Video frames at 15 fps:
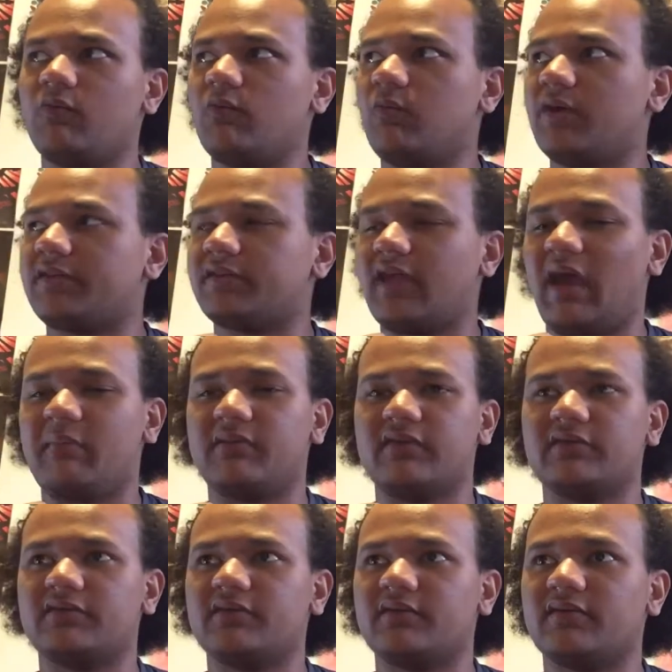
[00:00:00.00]
what's
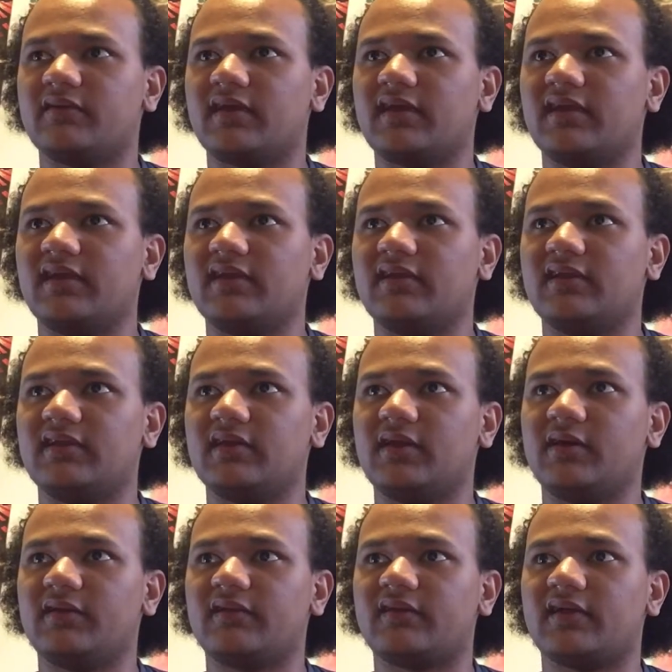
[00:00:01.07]
happening to his kid.
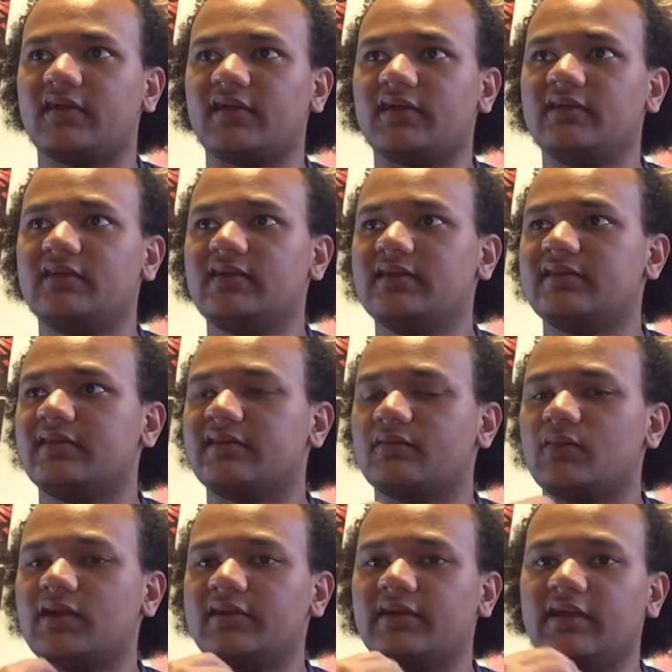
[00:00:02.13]
His kid doesn't
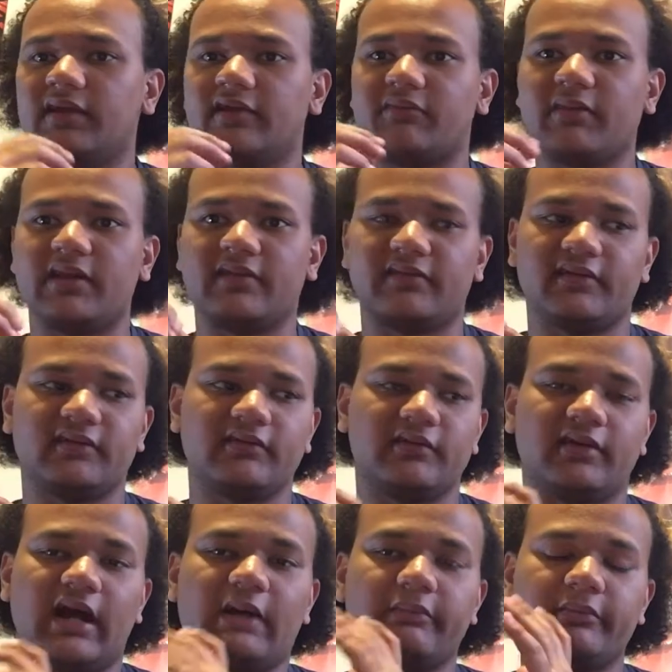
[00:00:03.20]
want to take his medicine to
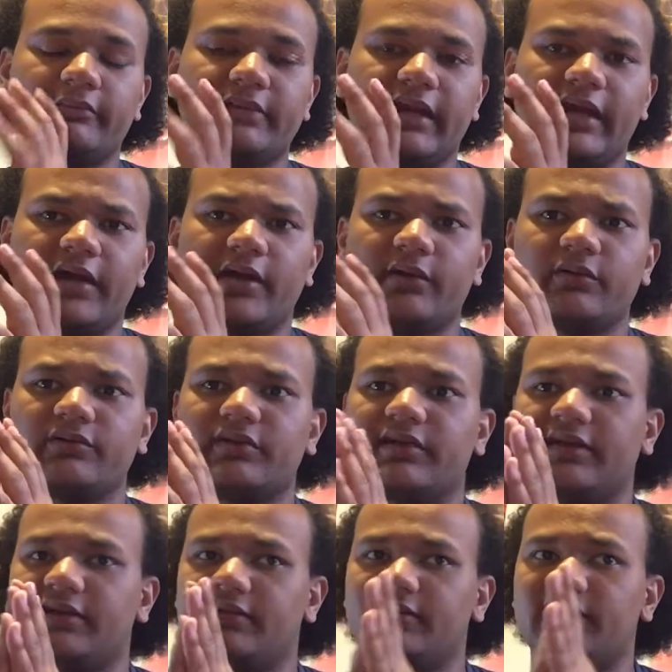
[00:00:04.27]
calm him down
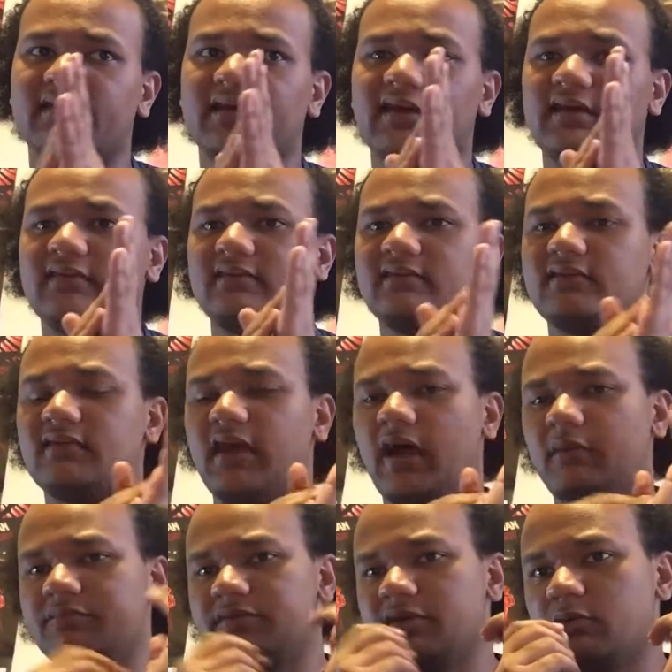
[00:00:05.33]
and
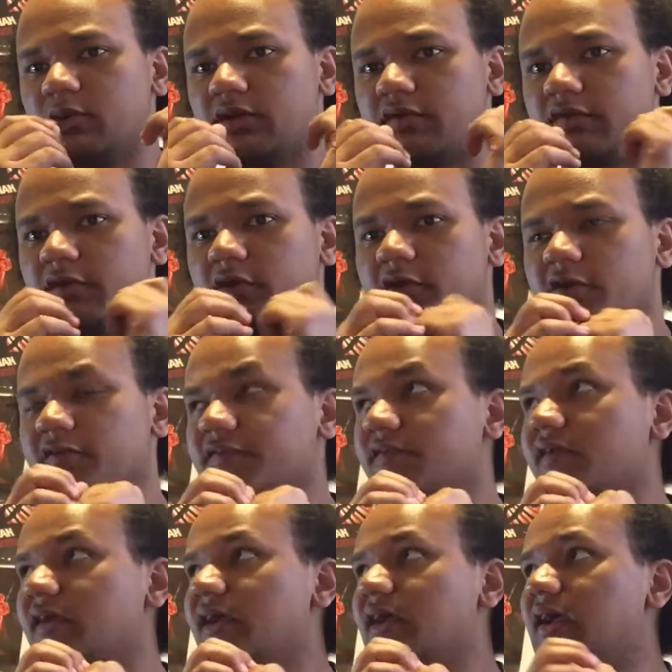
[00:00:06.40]
help deal with his nerves.
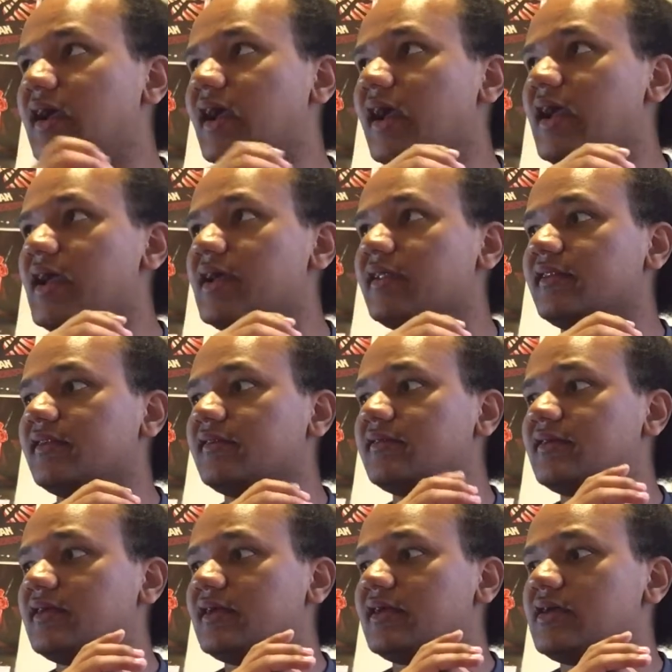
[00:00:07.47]
And
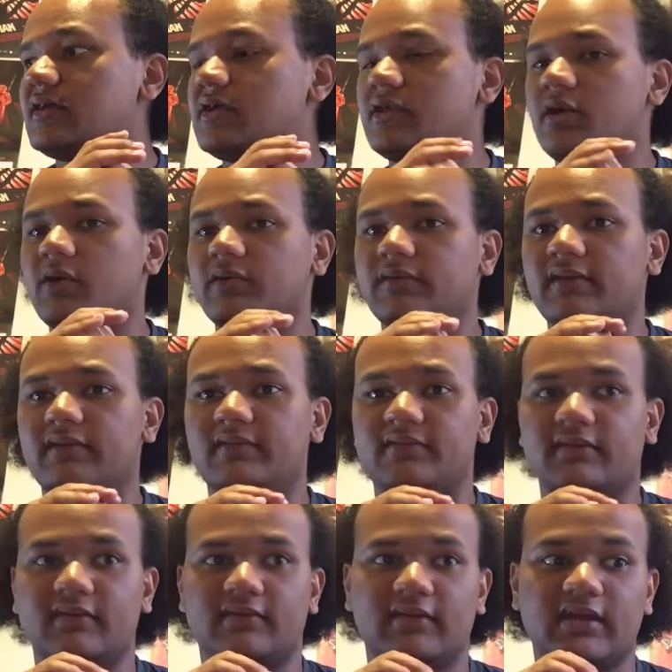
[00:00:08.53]

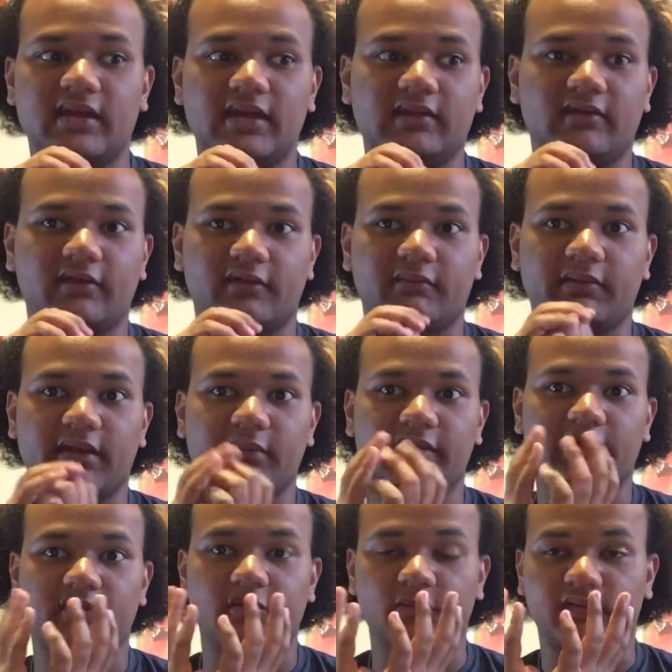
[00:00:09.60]
this kid starts becoming
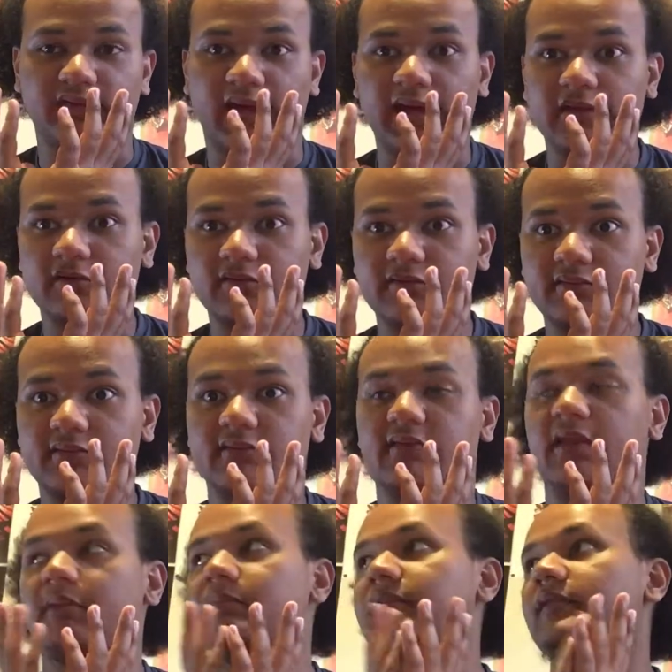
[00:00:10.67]
suicidal and
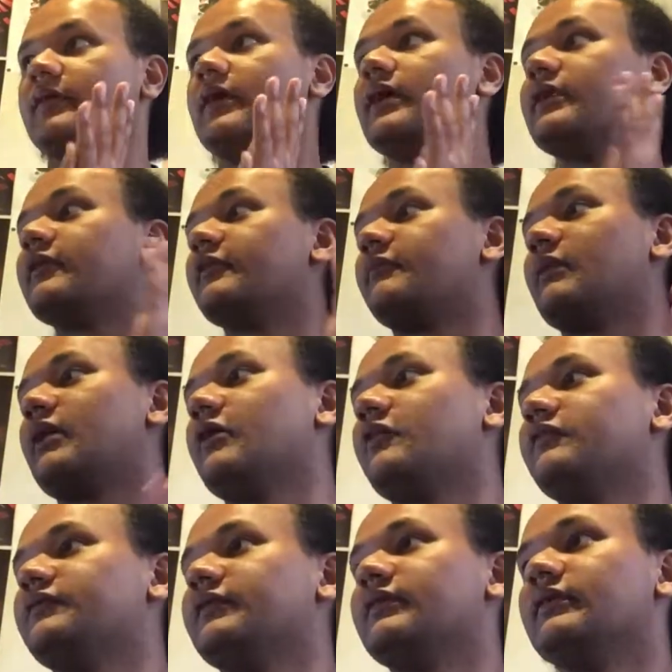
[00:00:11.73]
like puts a gun in his
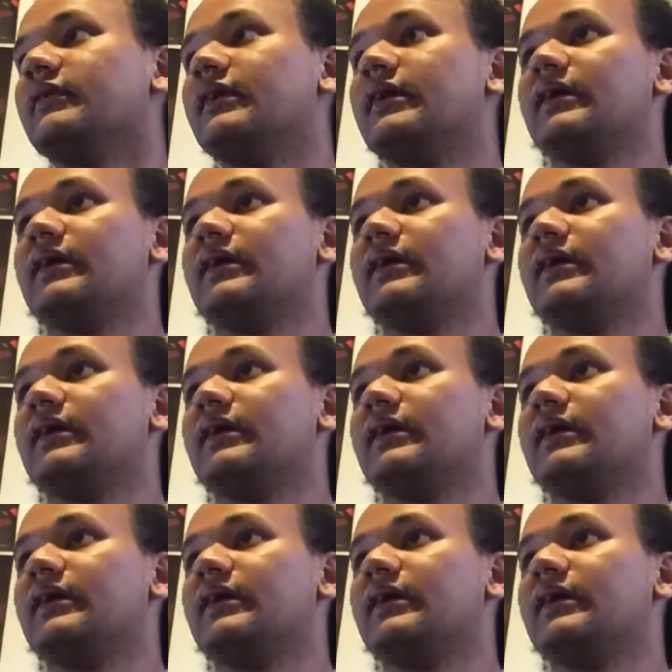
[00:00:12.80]
mouth, and